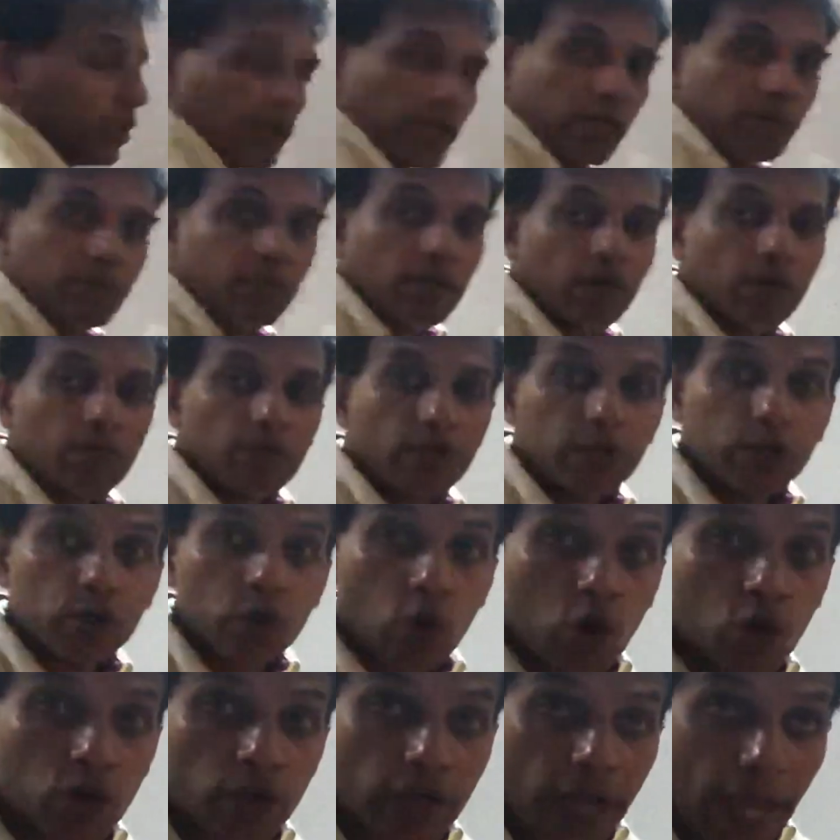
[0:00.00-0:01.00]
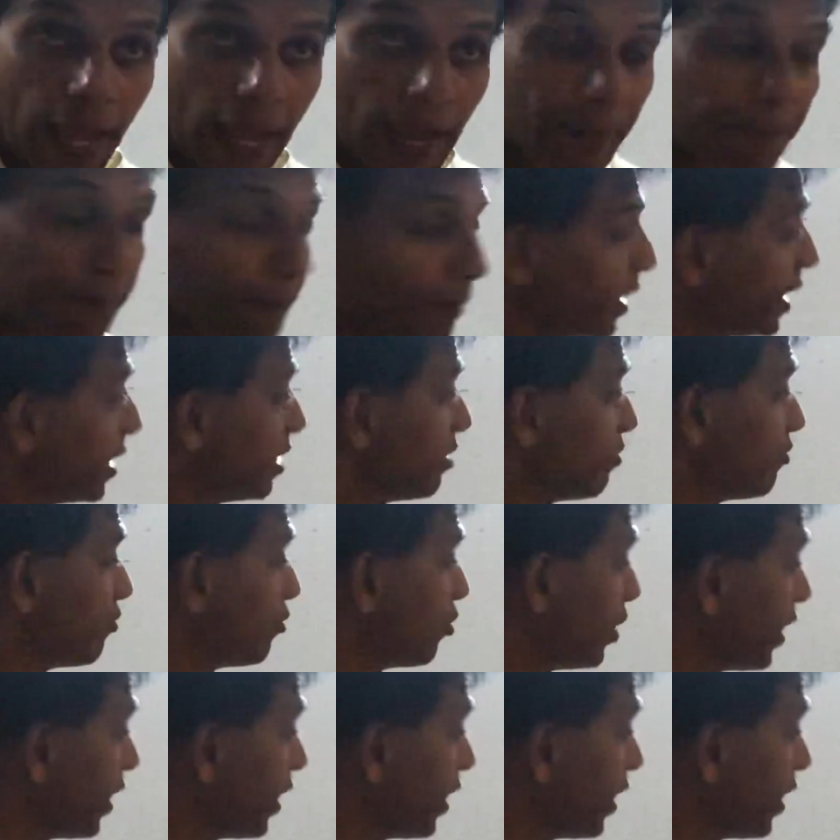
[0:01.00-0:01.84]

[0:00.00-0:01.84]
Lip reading: Remember, don't apply for